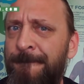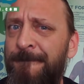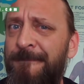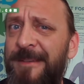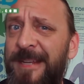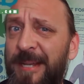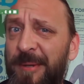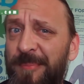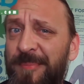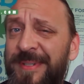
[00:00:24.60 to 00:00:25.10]

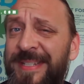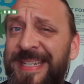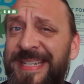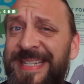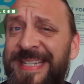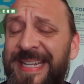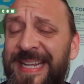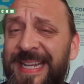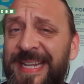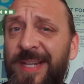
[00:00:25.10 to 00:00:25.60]
Yep,
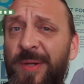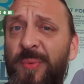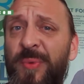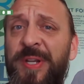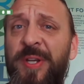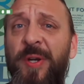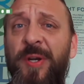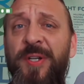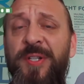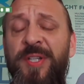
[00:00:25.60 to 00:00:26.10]
today
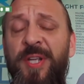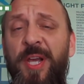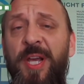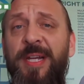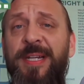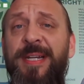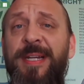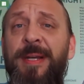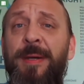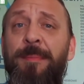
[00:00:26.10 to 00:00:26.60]
we are
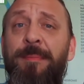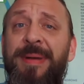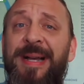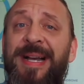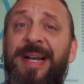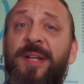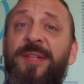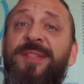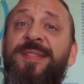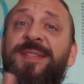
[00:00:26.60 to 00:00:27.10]
talking
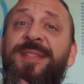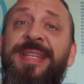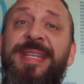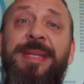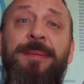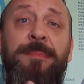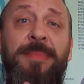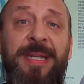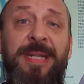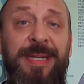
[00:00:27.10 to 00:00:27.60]
about
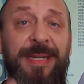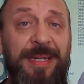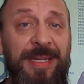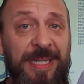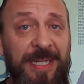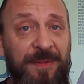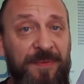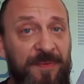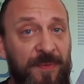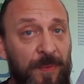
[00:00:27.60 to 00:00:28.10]
C B
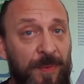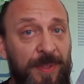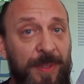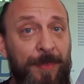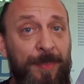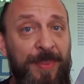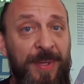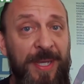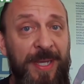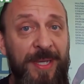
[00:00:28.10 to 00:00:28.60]
D for the
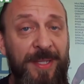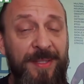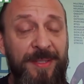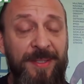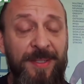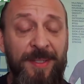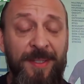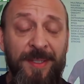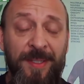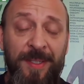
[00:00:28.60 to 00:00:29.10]
pets.
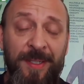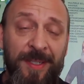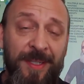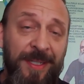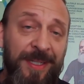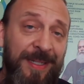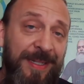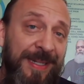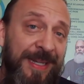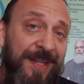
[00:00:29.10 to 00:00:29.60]

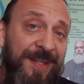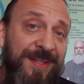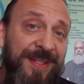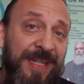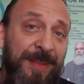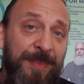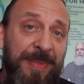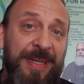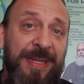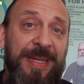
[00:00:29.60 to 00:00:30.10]
Now
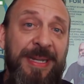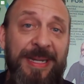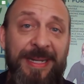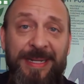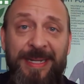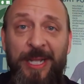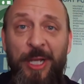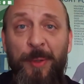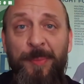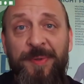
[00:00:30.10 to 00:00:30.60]
C B D
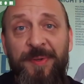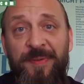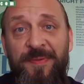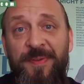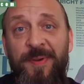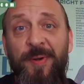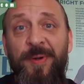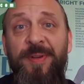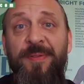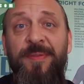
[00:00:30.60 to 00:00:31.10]
can help your
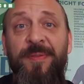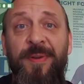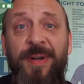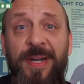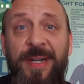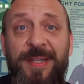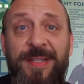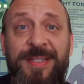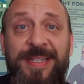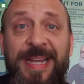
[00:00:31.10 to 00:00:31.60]
furry
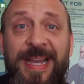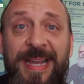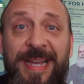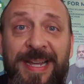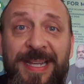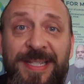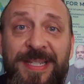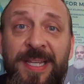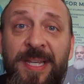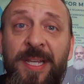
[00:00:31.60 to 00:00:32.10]
friends.
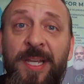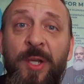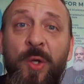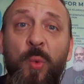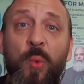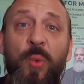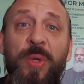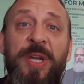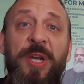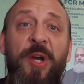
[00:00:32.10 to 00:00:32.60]
Guys,
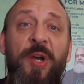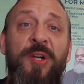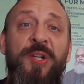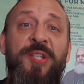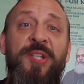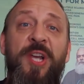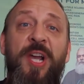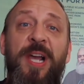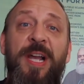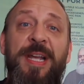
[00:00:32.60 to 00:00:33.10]
we are
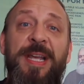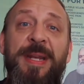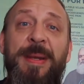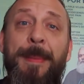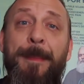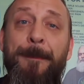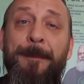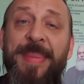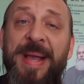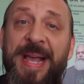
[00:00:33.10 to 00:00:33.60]
talking
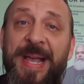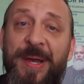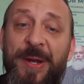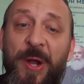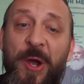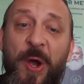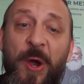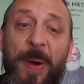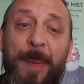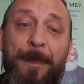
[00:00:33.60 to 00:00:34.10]

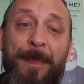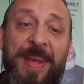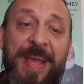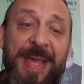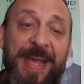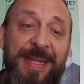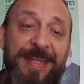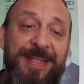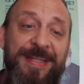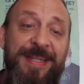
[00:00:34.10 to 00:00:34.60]
about our
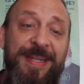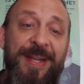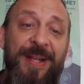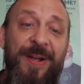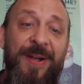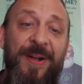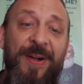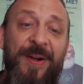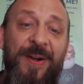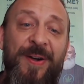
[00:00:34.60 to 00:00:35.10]
pets
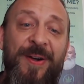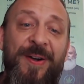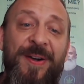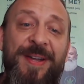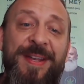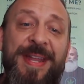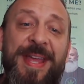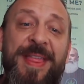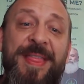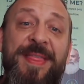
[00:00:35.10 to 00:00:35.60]

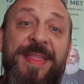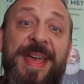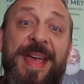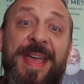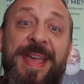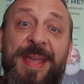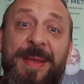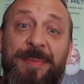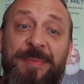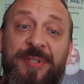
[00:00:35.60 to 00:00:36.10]
on
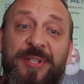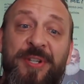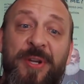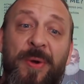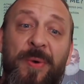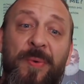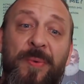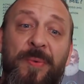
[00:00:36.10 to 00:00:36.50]
The Hemp Show.